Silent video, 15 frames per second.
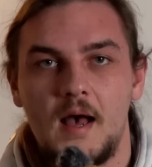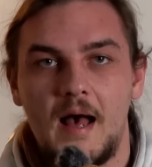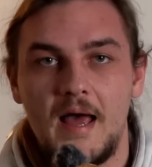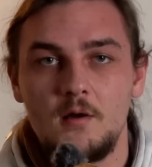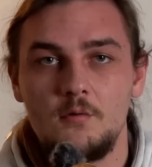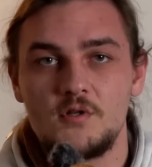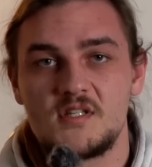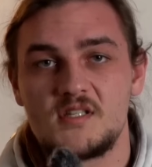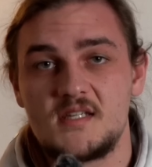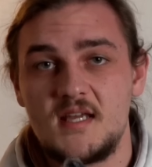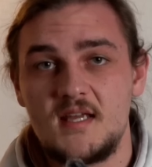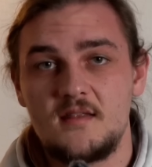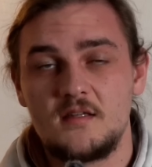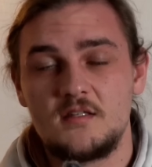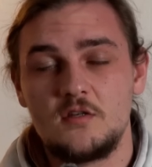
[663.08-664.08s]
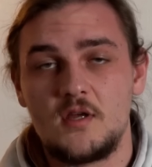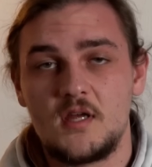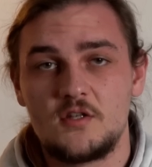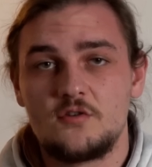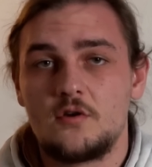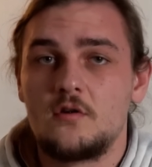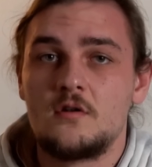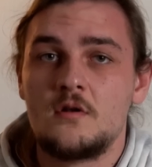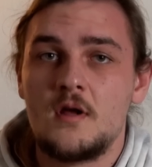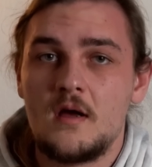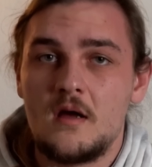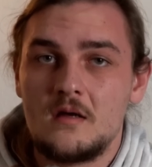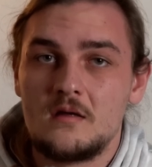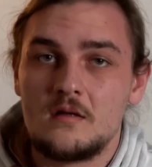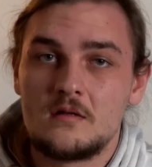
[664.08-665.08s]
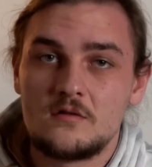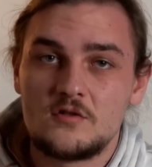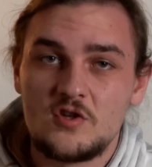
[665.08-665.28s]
I would say that you can turn a